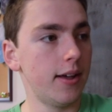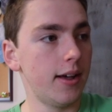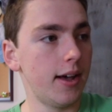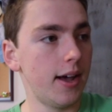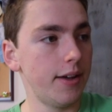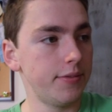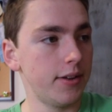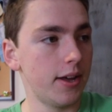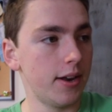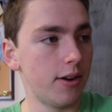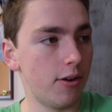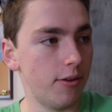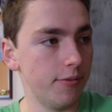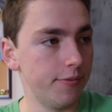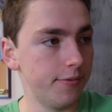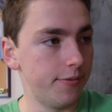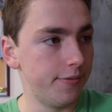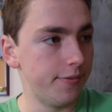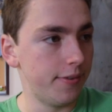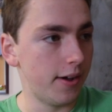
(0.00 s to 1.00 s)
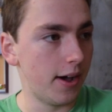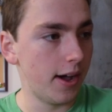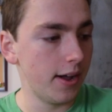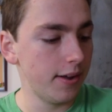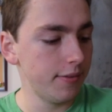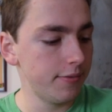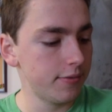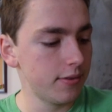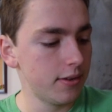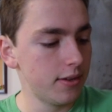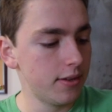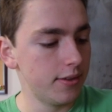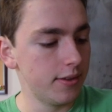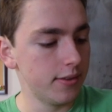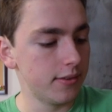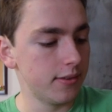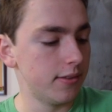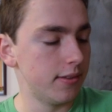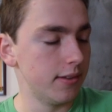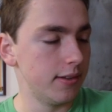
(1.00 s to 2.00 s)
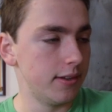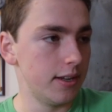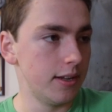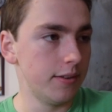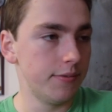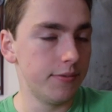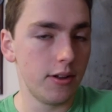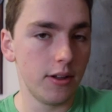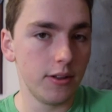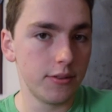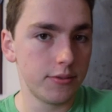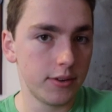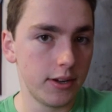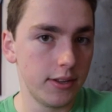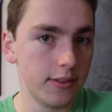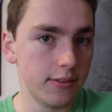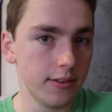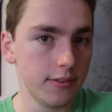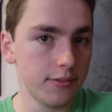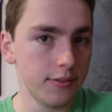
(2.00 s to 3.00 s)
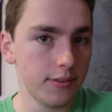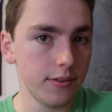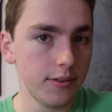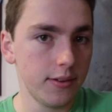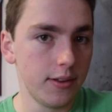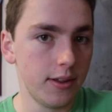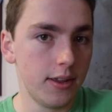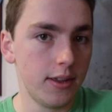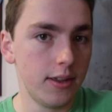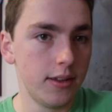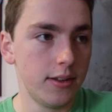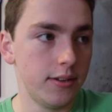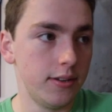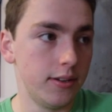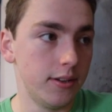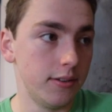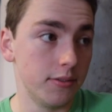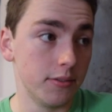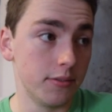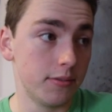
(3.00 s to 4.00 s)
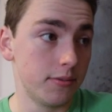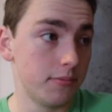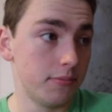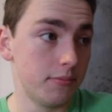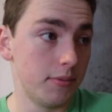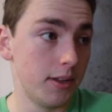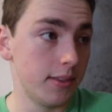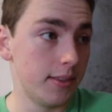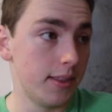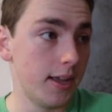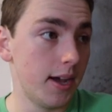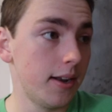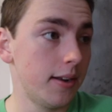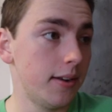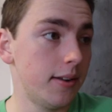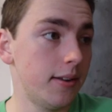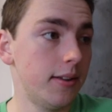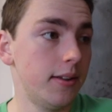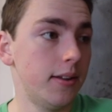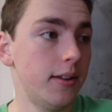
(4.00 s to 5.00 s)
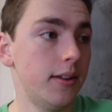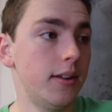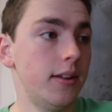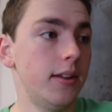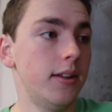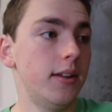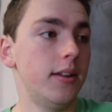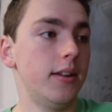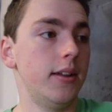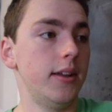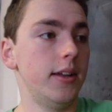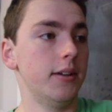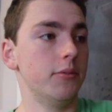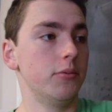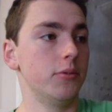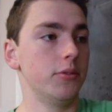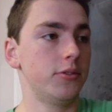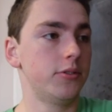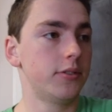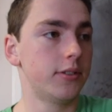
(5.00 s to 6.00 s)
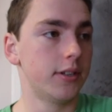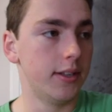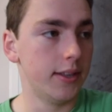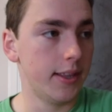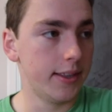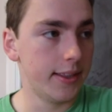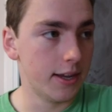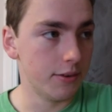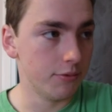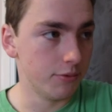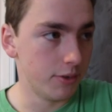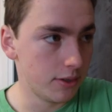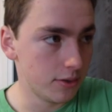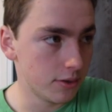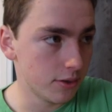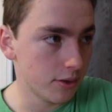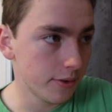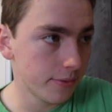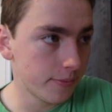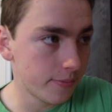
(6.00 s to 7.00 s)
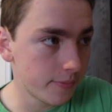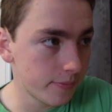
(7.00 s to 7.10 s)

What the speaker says: I've got it on 5. This is the default transition. You just hit that, and we're just going to let that render.